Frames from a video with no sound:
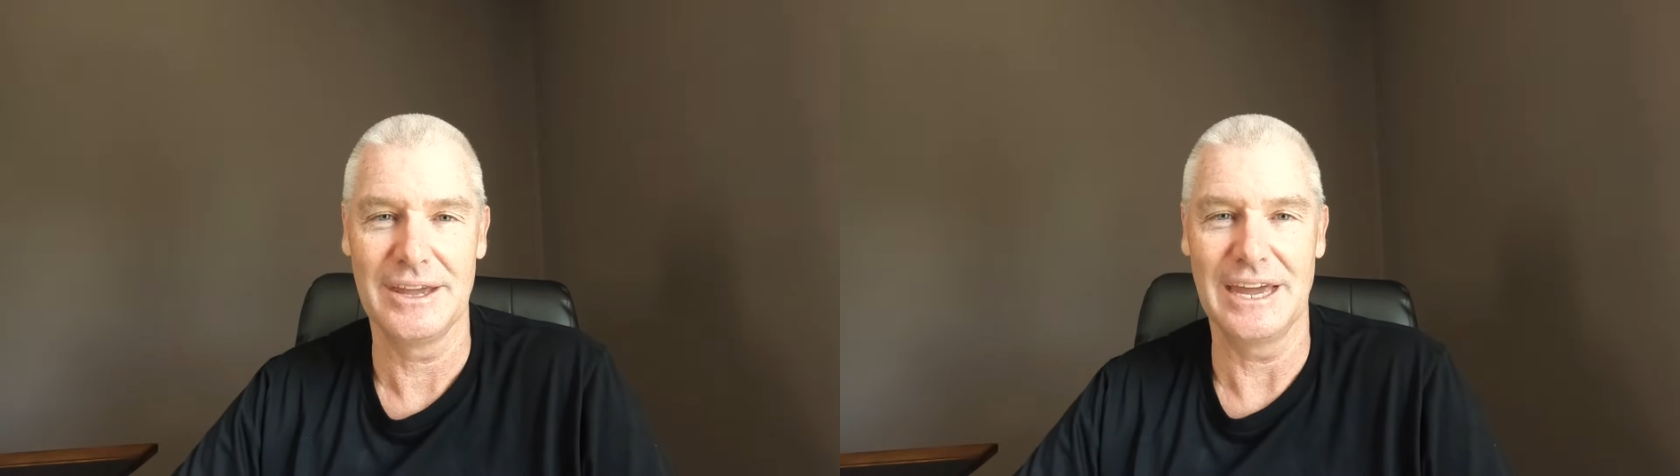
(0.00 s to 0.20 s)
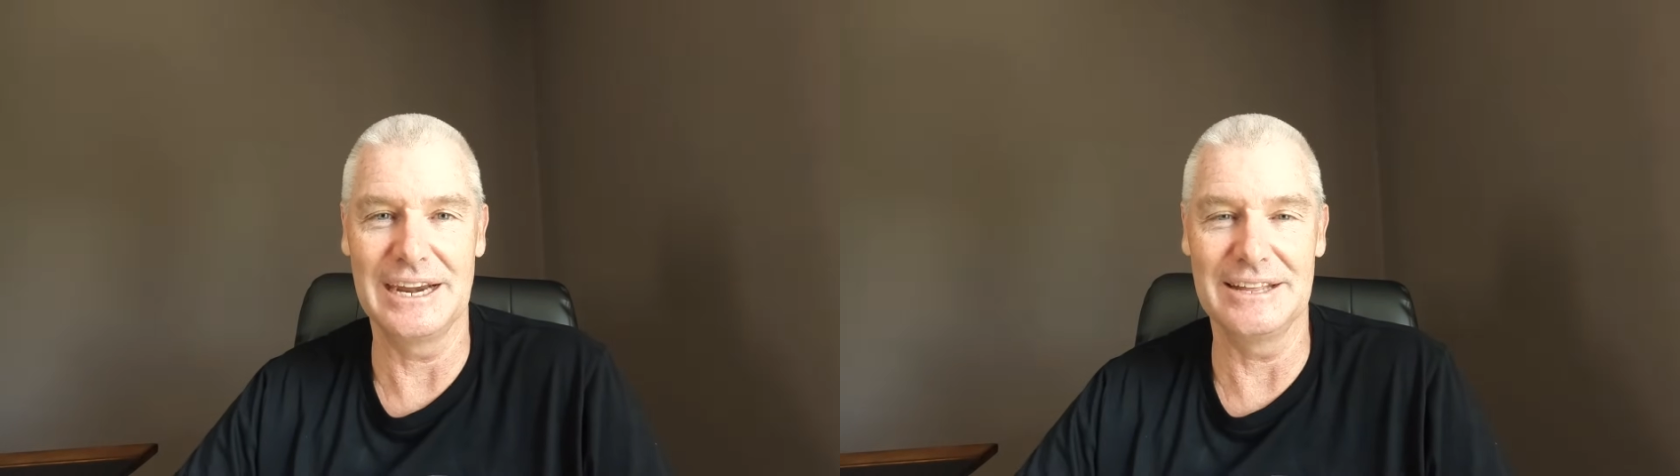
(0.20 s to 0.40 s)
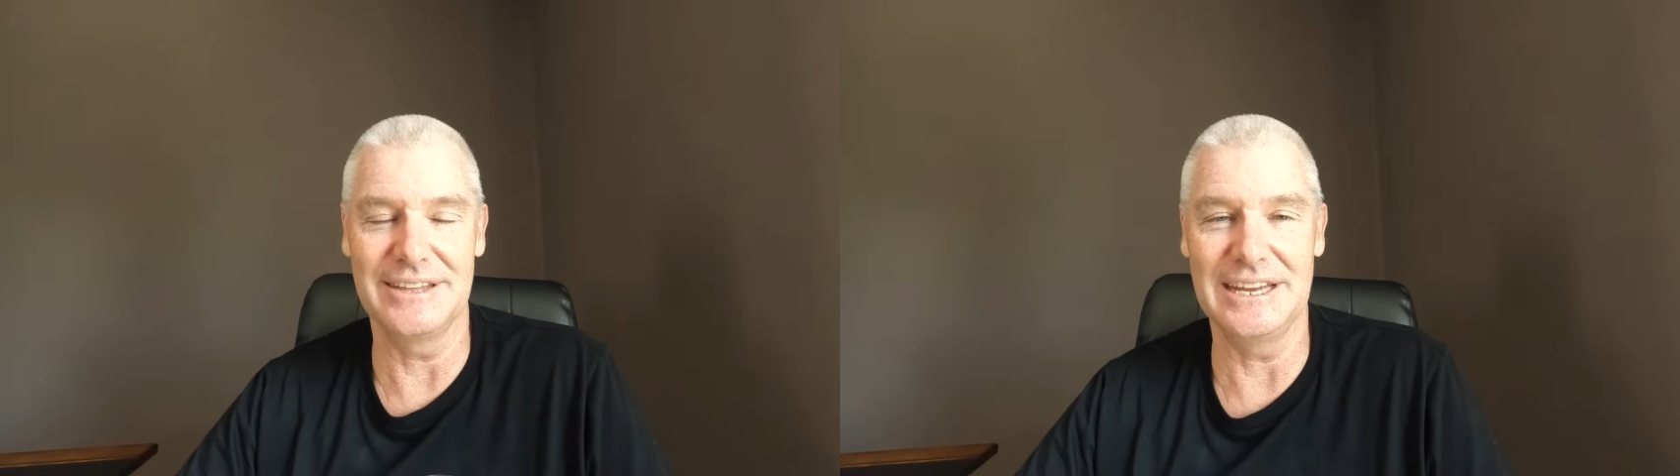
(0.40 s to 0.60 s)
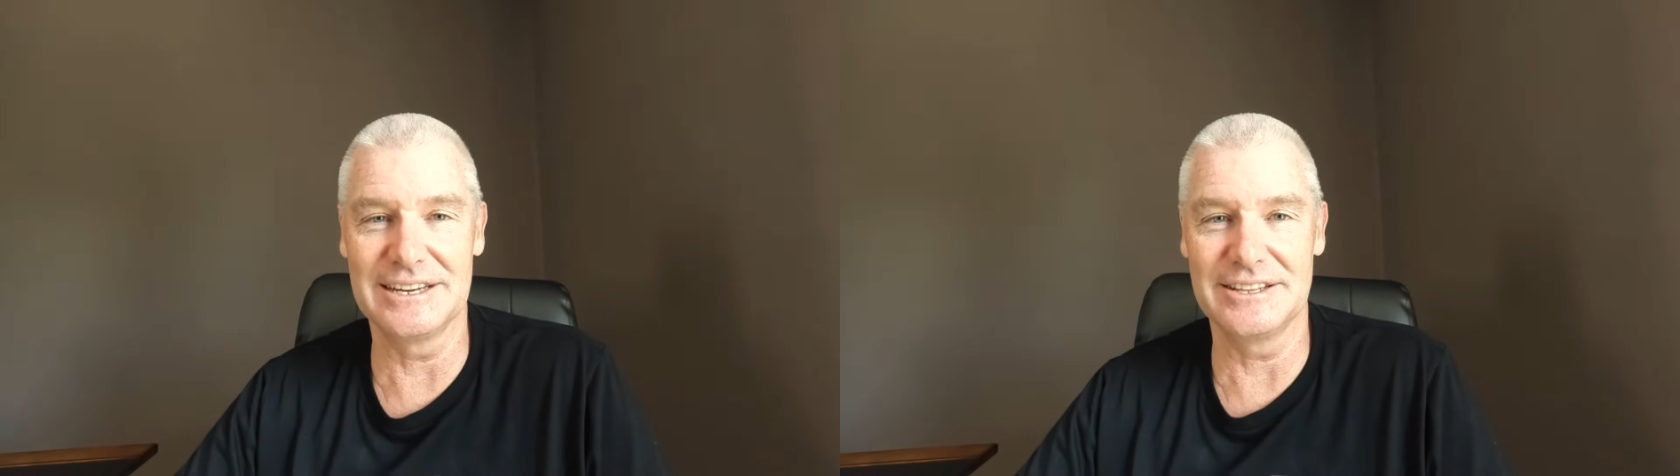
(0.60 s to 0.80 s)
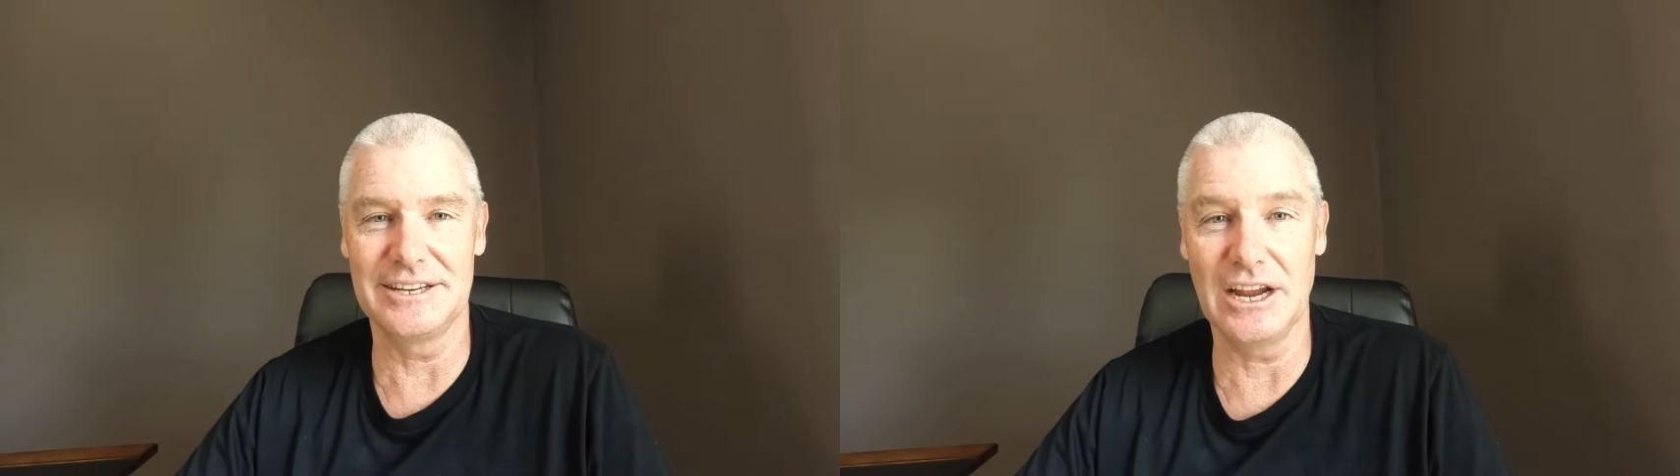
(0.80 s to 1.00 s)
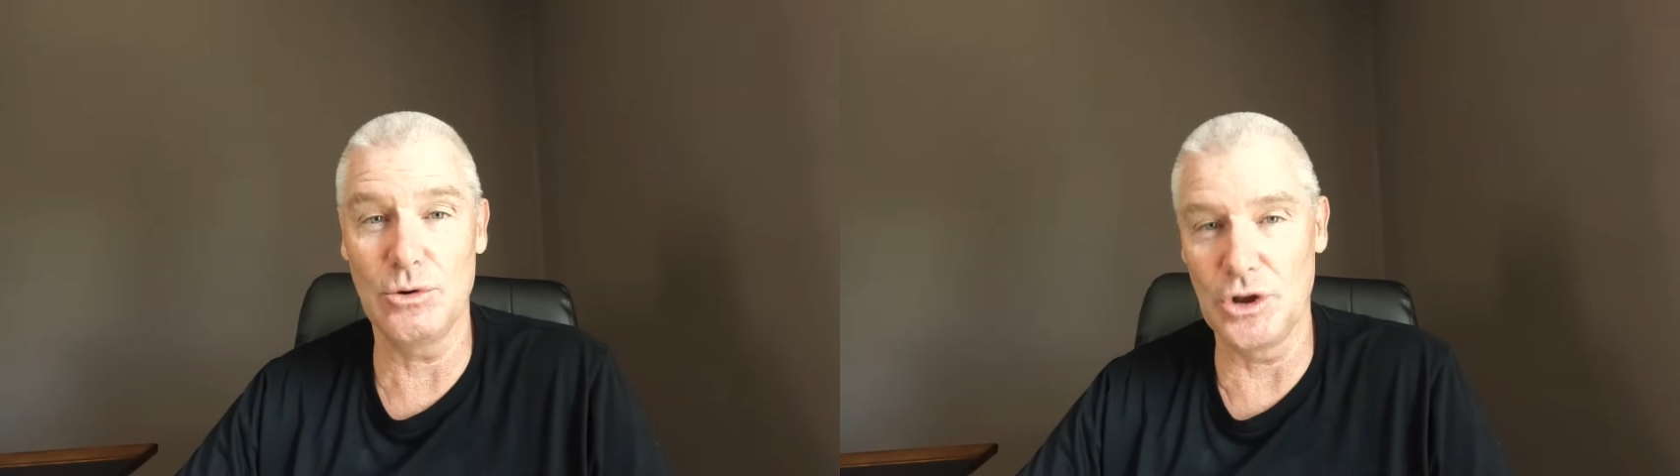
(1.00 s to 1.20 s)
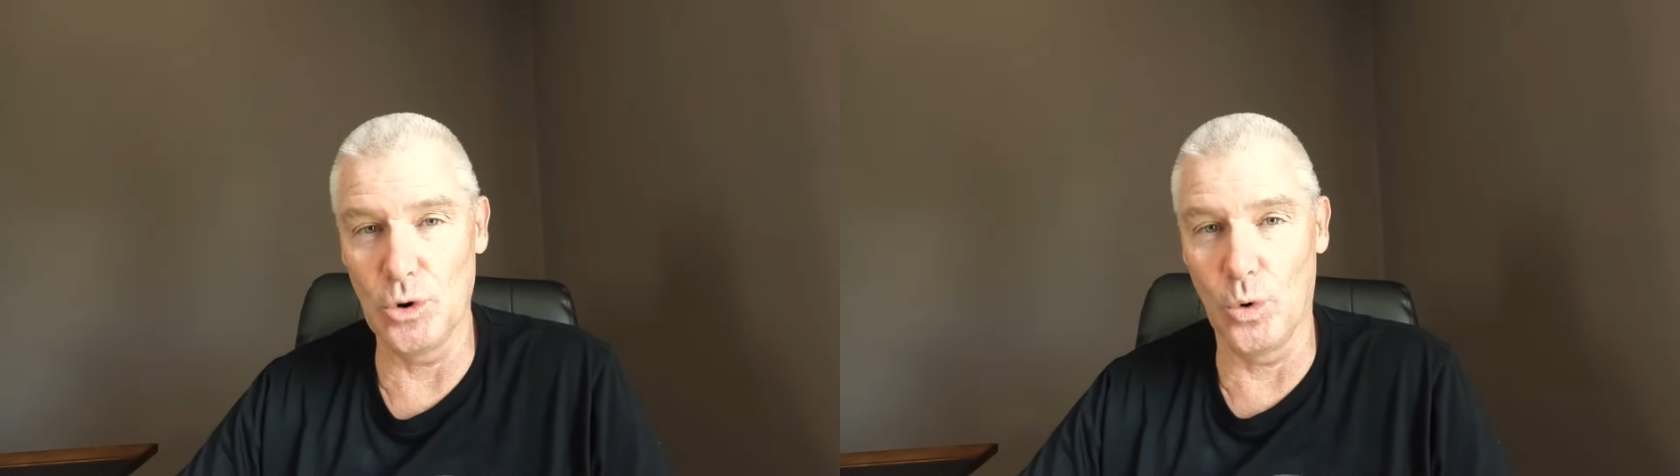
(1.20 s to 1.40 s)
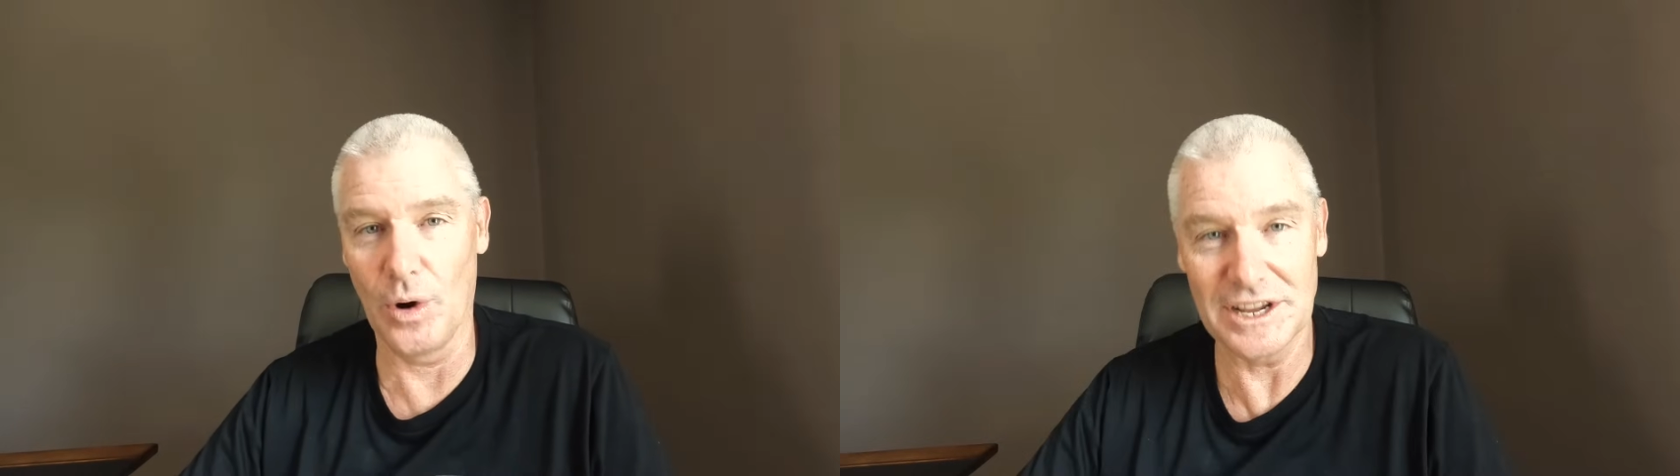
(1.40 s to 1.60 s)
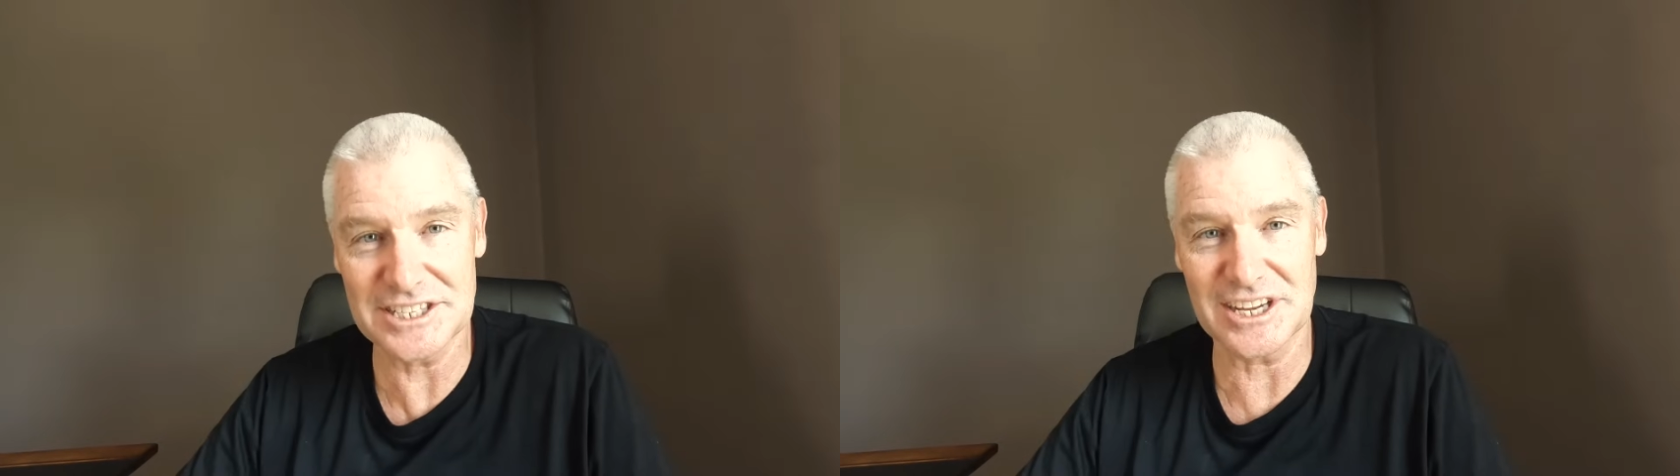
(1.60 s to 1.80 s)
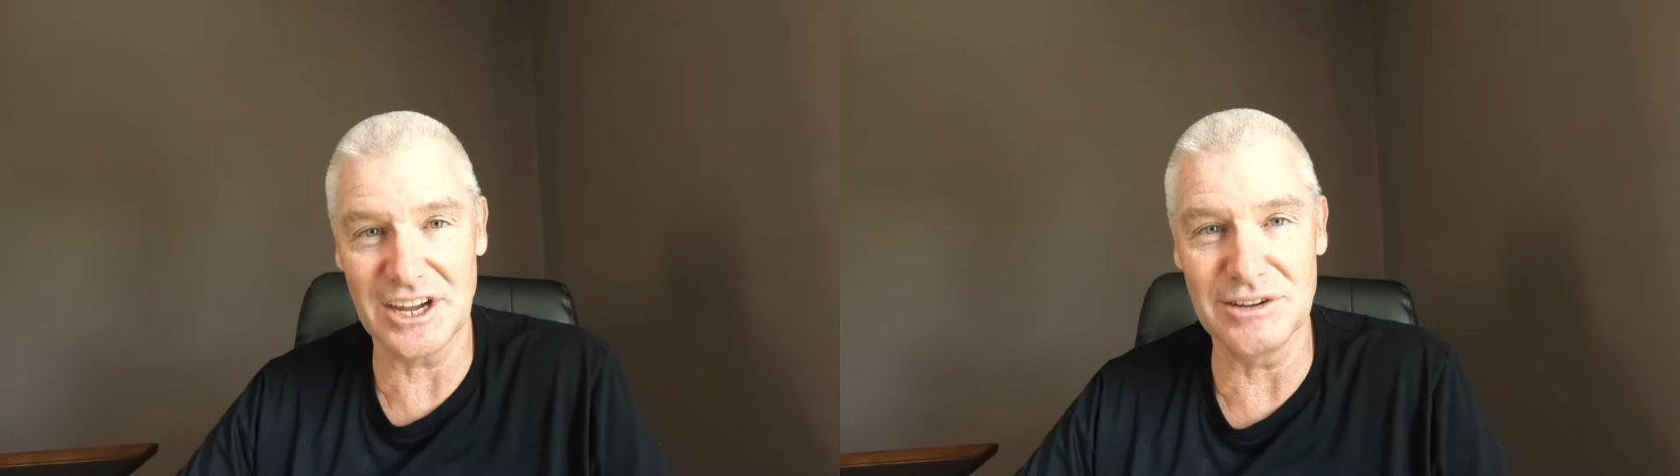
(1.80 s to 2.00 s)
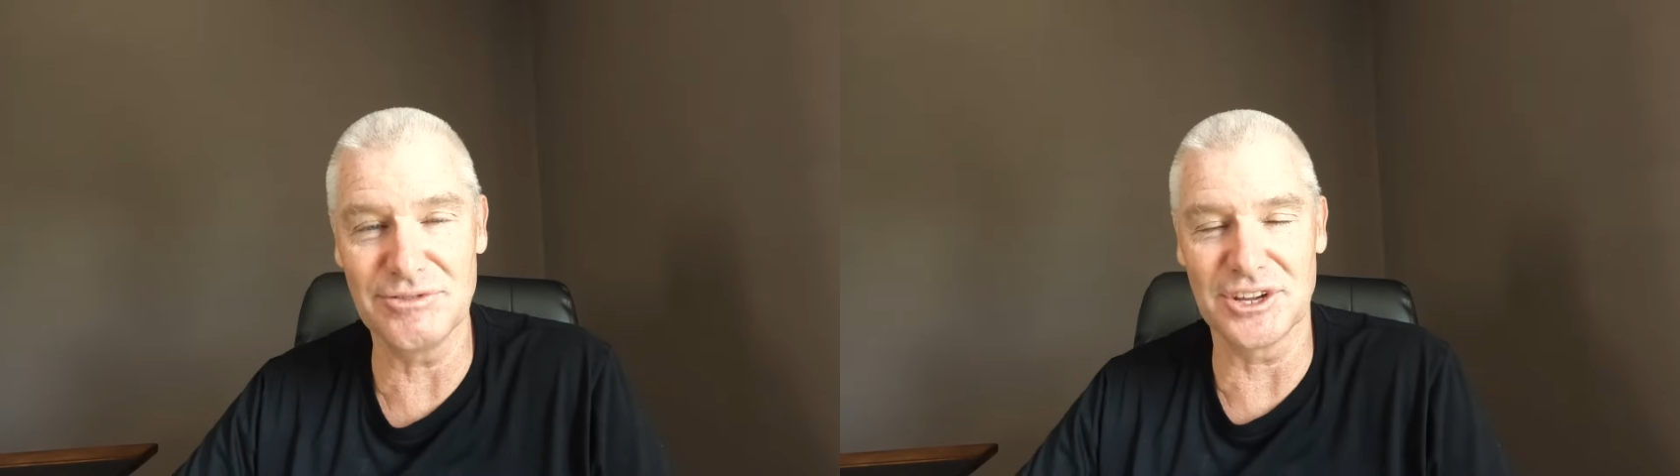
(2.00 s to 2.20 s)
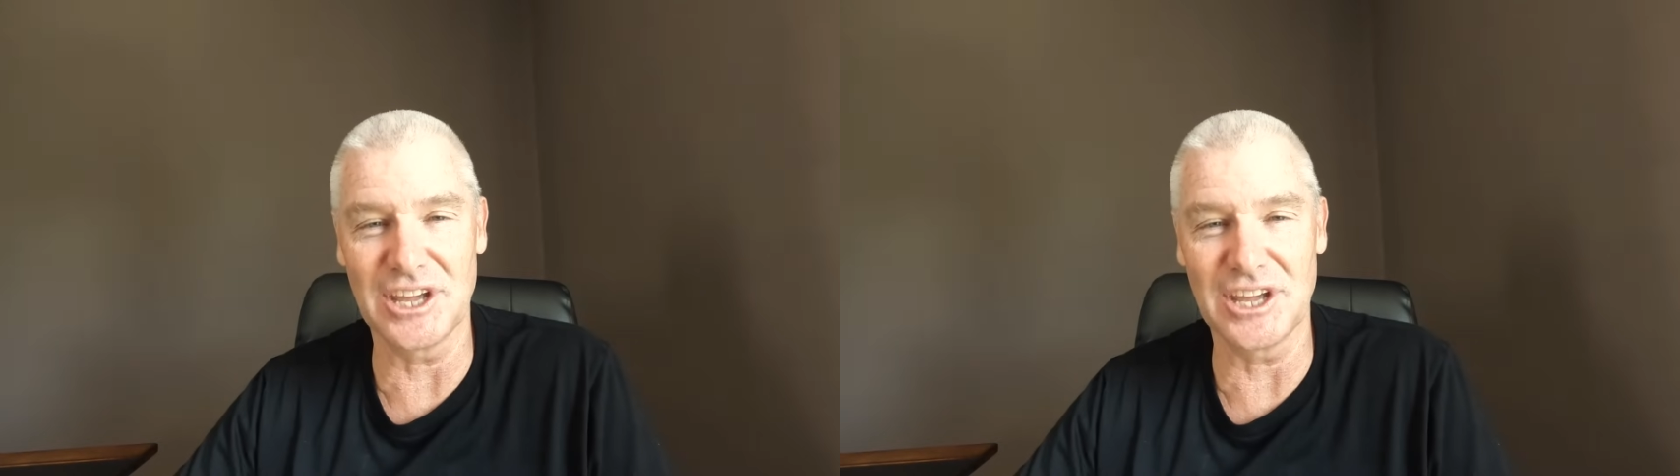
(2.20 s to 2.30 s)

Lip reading: And at the end of the day, we always say if the